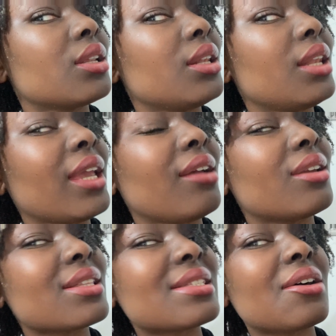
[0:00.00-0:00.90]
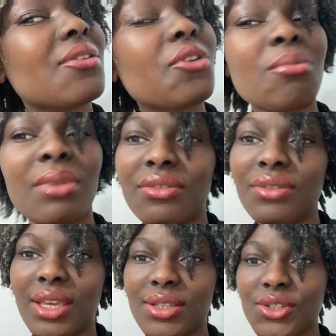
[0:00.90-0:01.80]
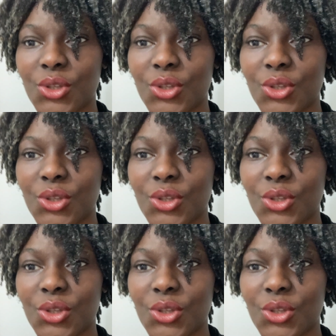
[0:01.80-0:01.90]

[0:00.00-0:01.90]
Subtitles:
layering itself on my face.